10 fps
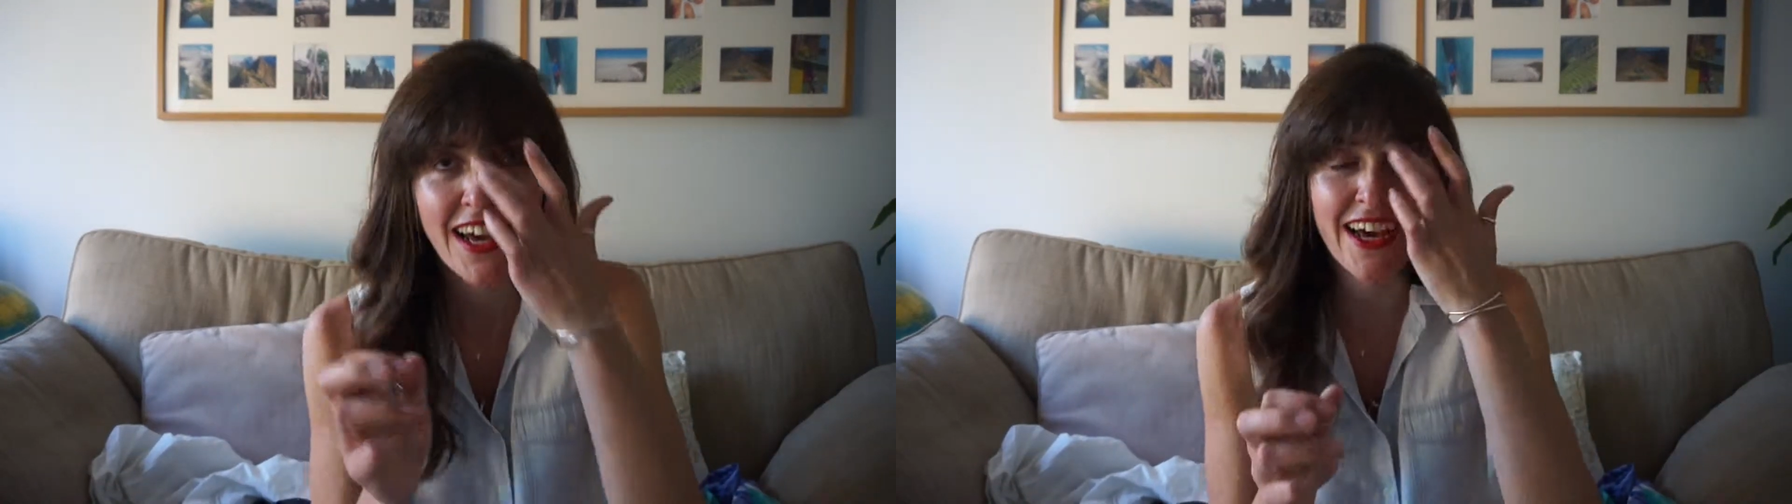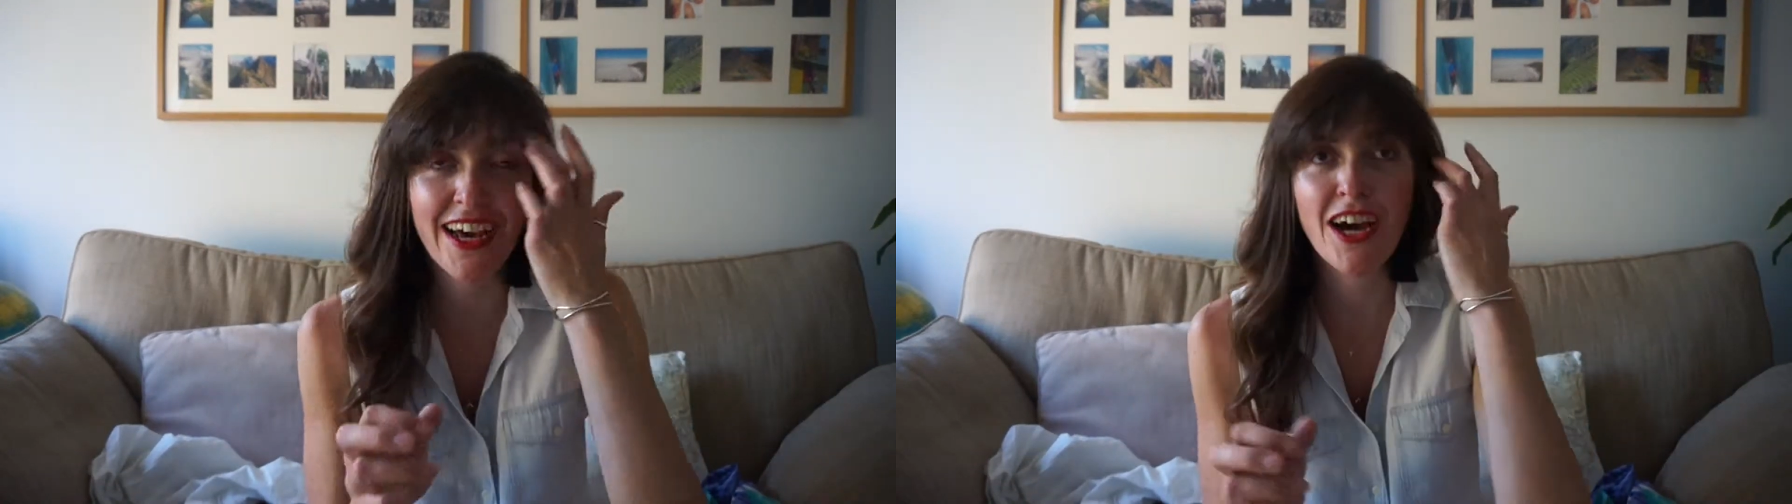
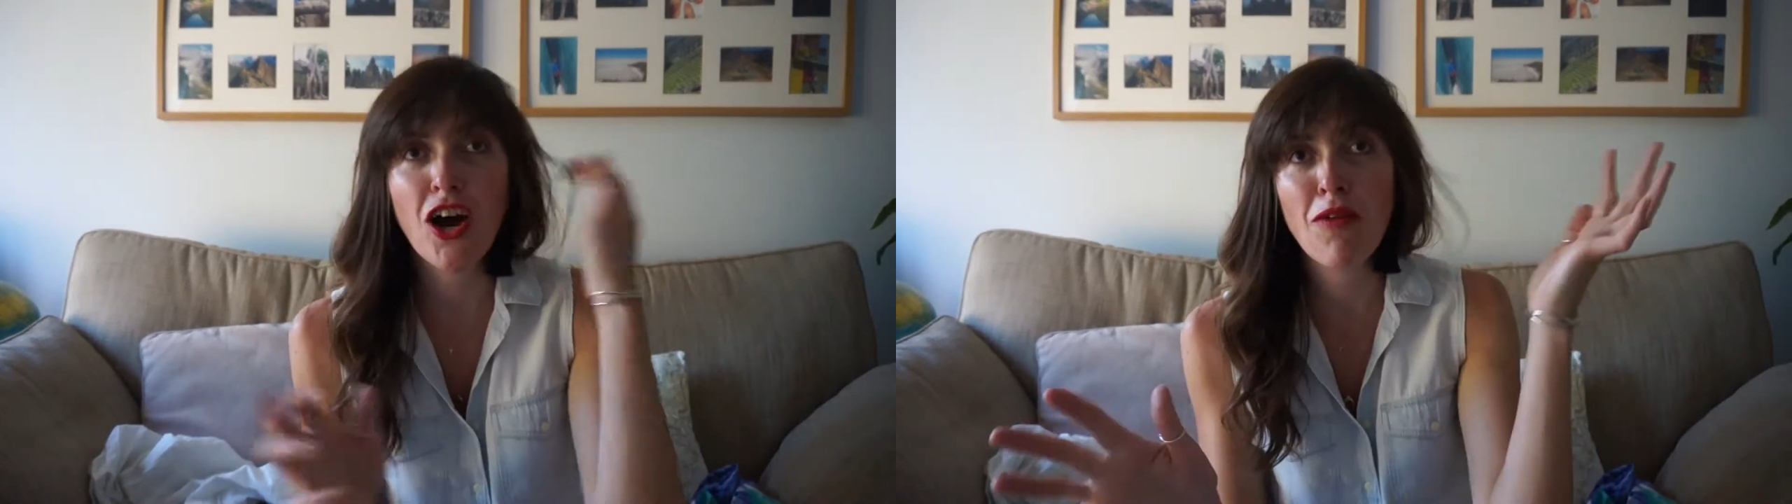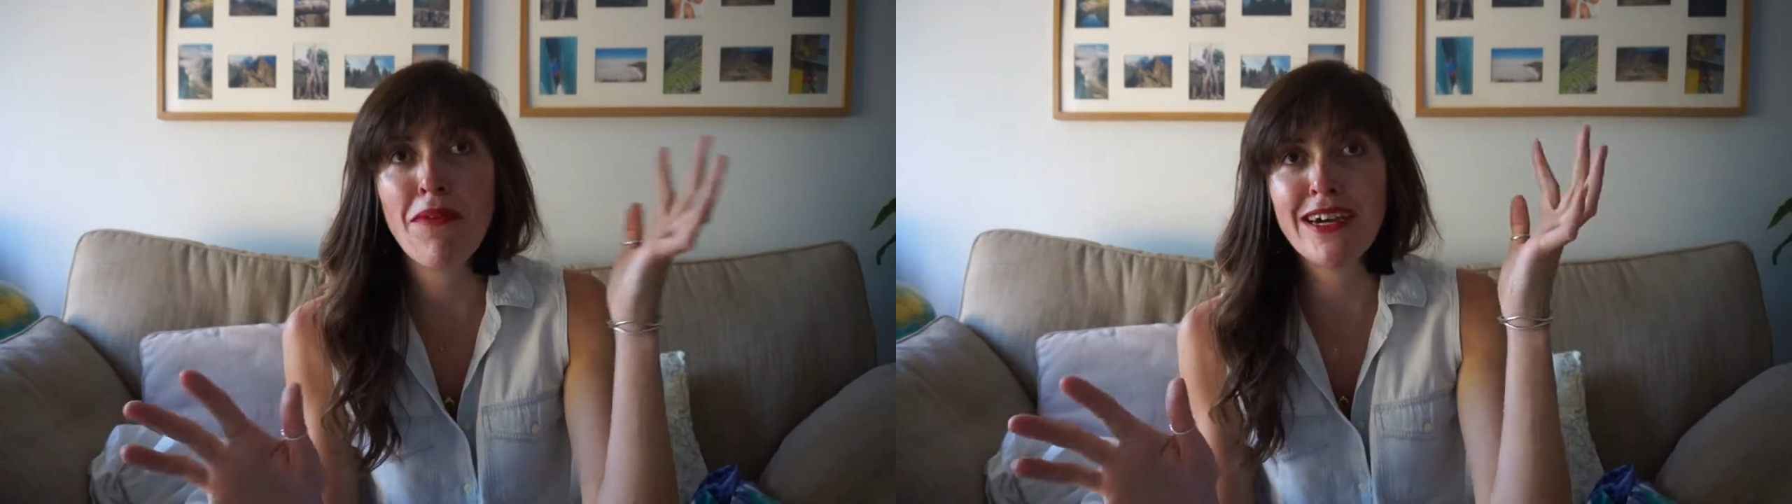
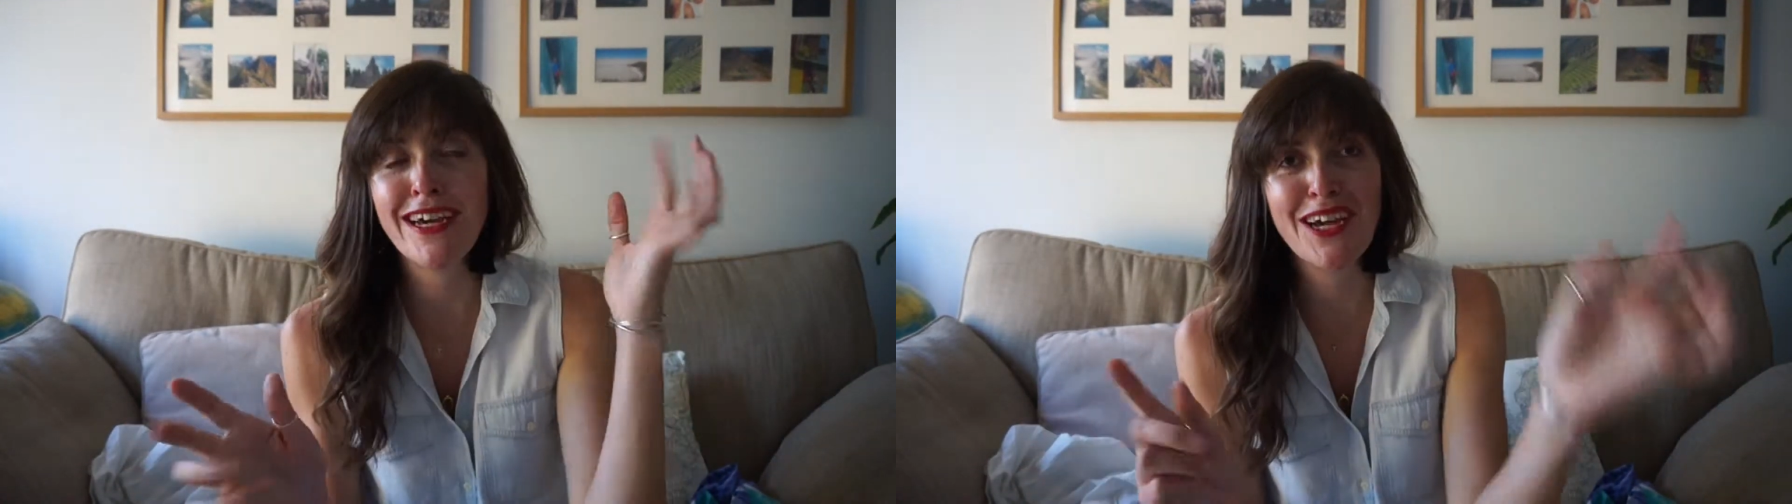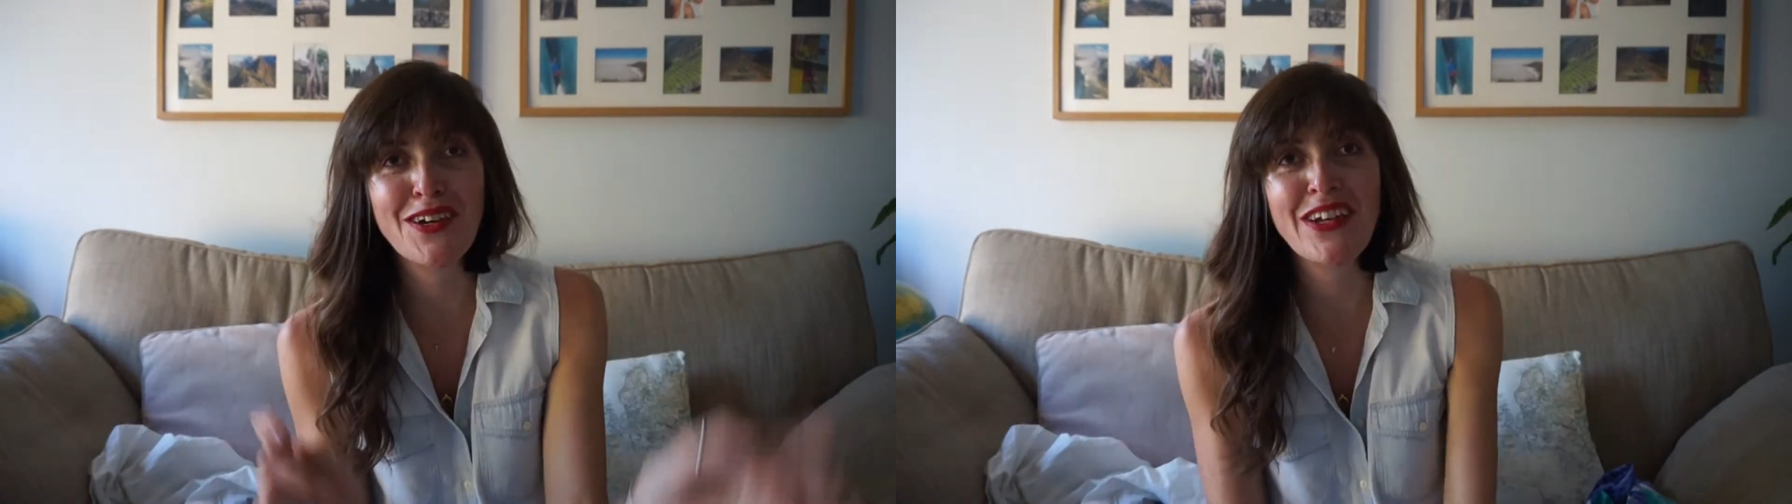on
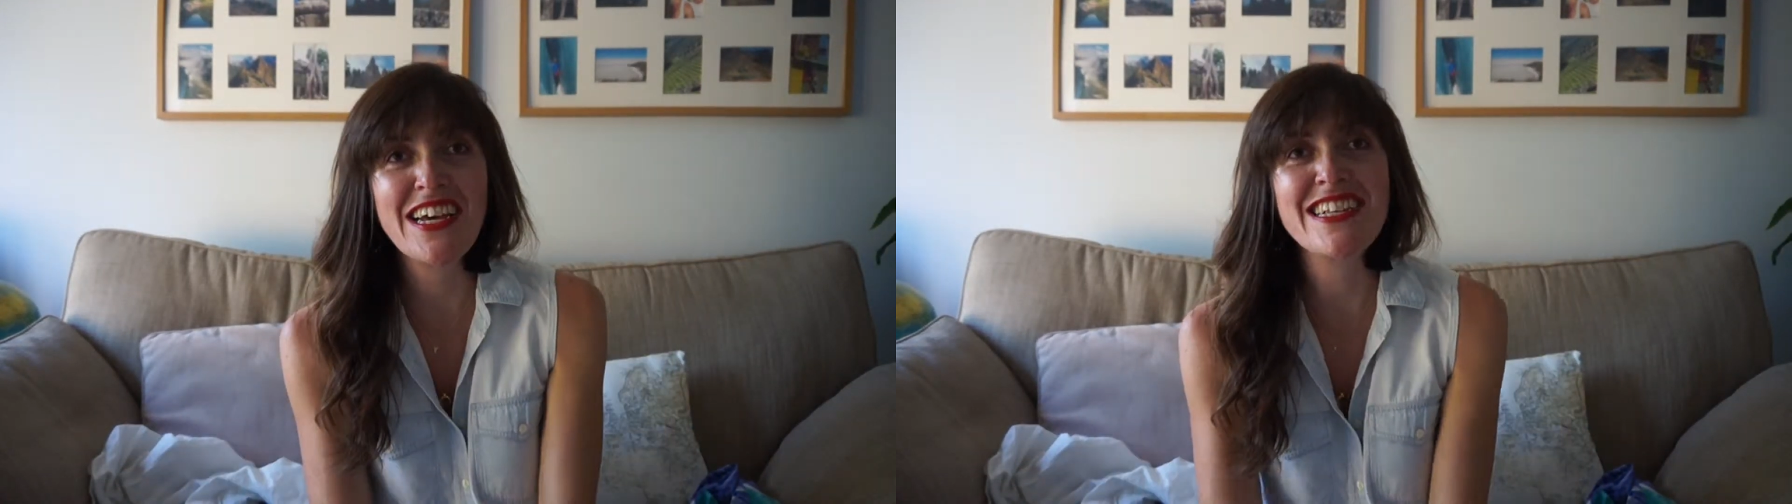my own.